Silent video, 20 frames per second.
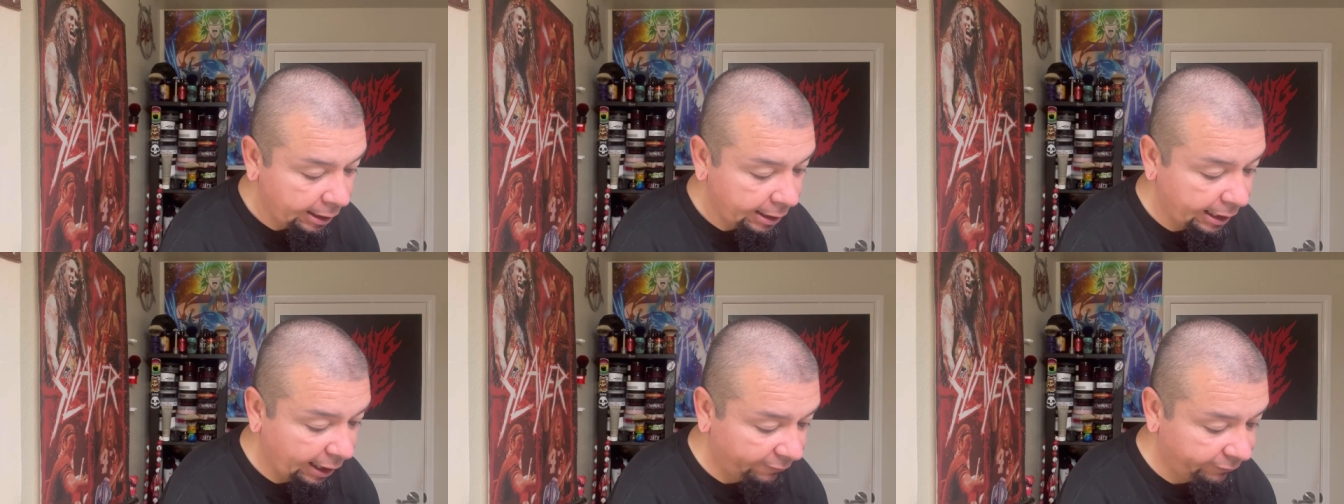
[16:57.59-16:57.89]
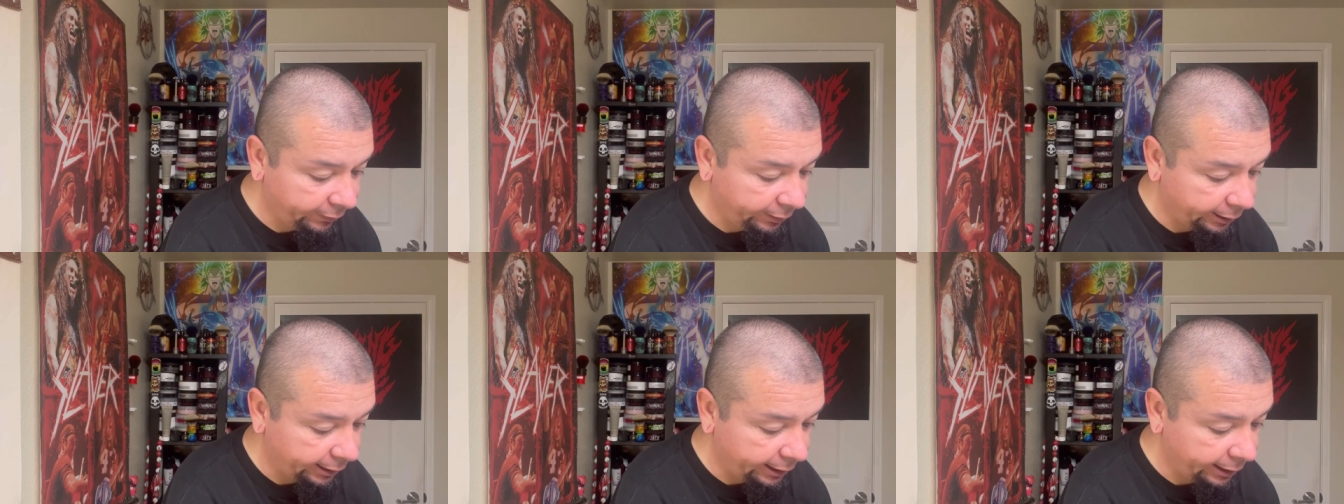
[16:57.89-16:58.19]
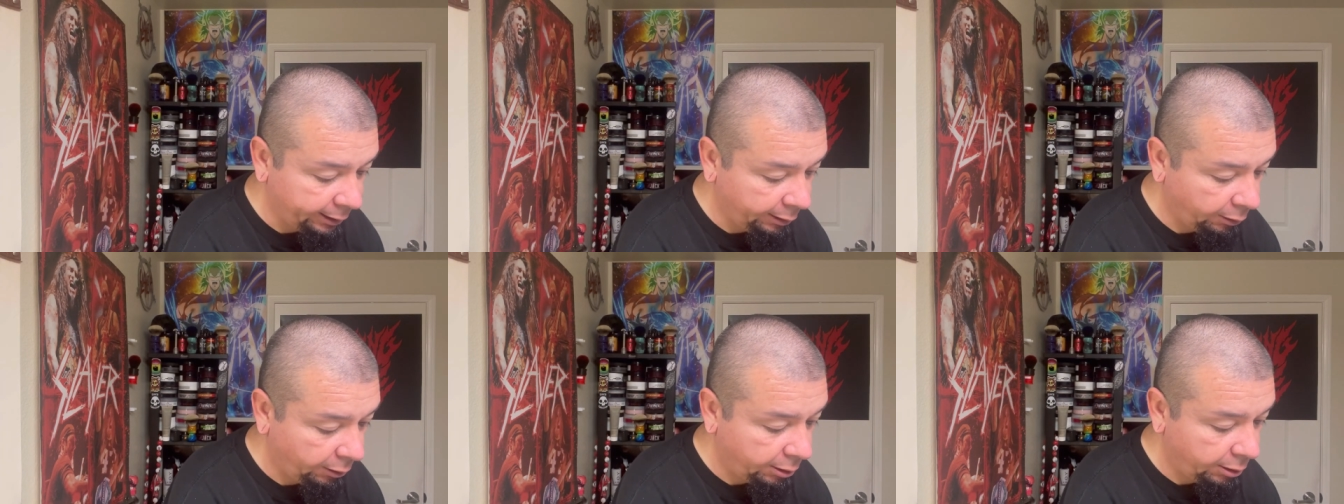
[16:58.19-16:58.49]

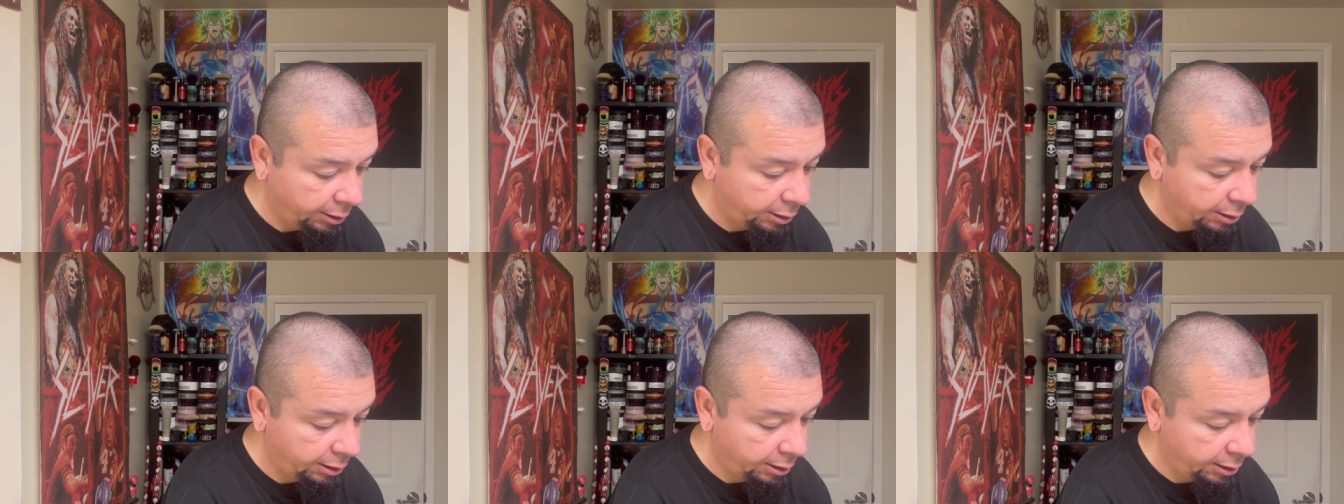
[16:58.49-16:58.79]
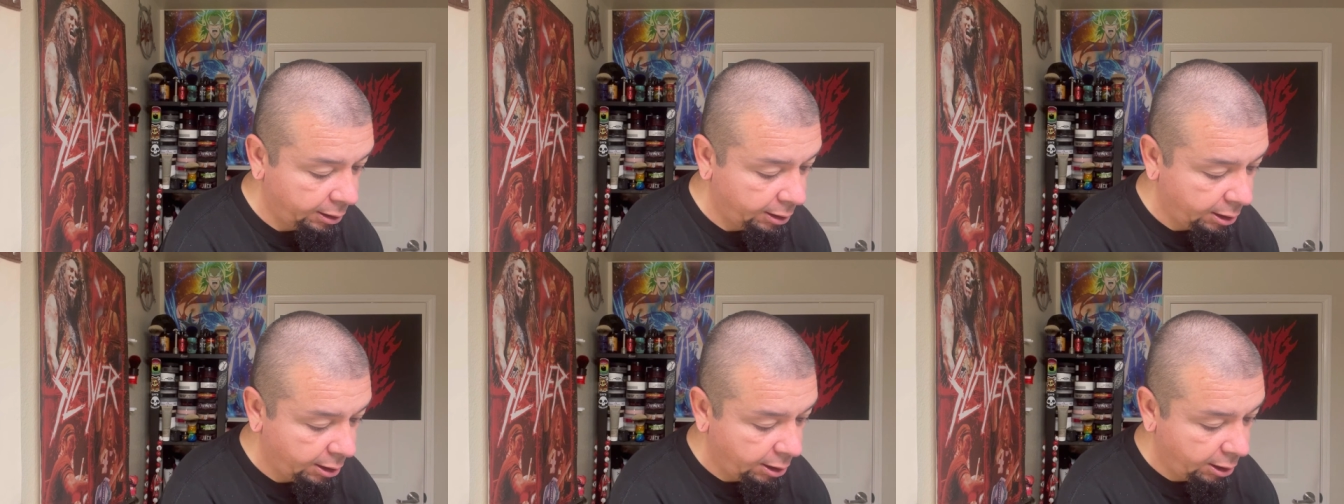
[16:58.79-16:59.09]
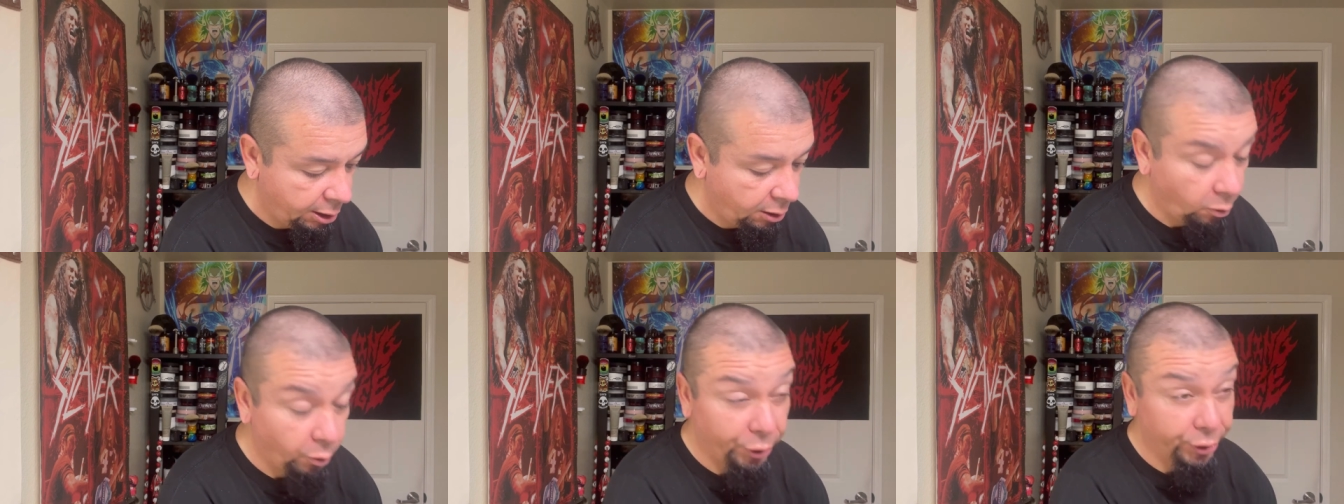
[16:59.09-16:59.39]
Definitely
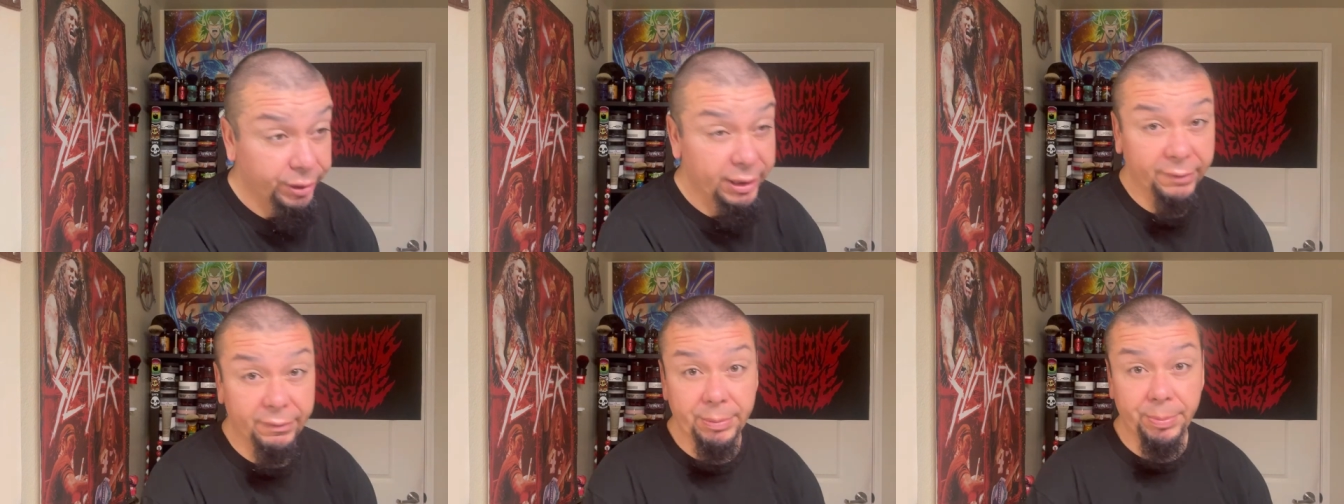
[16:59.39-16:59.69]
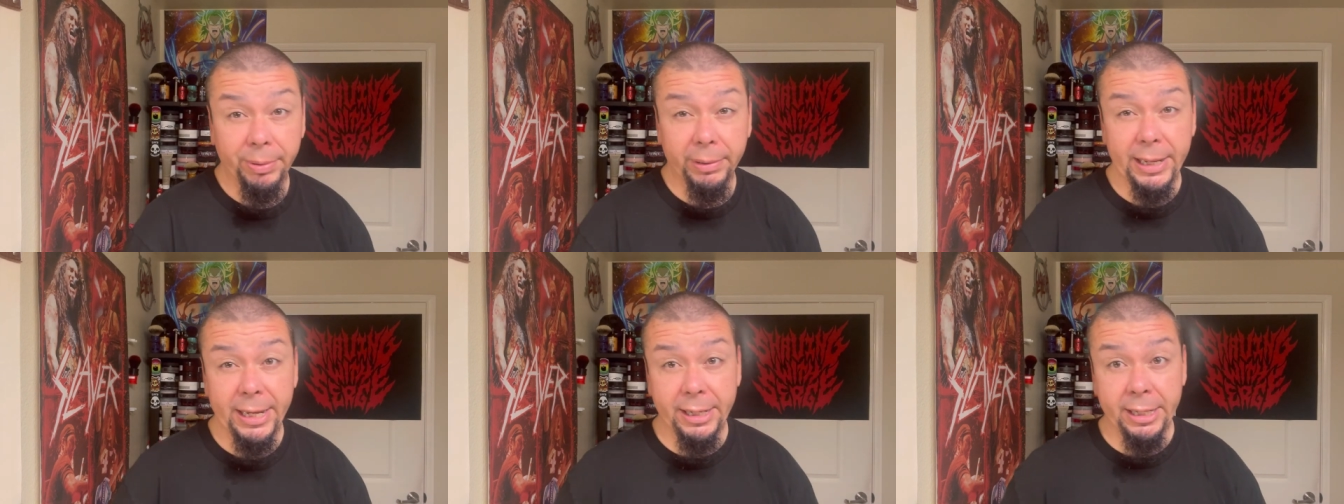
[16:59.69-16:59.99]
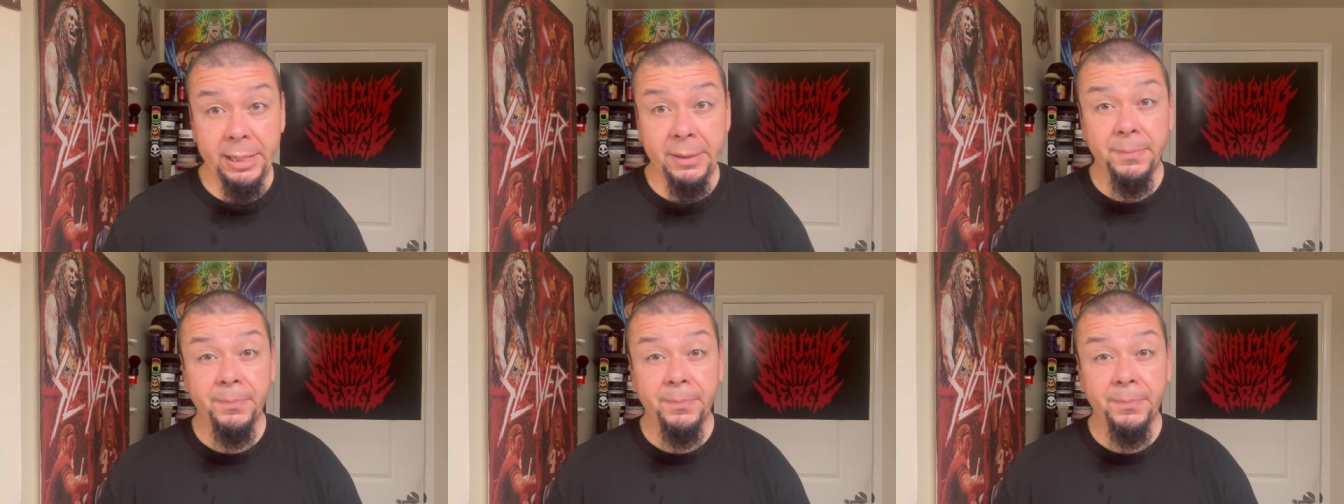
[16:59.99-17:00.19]
worth every penny.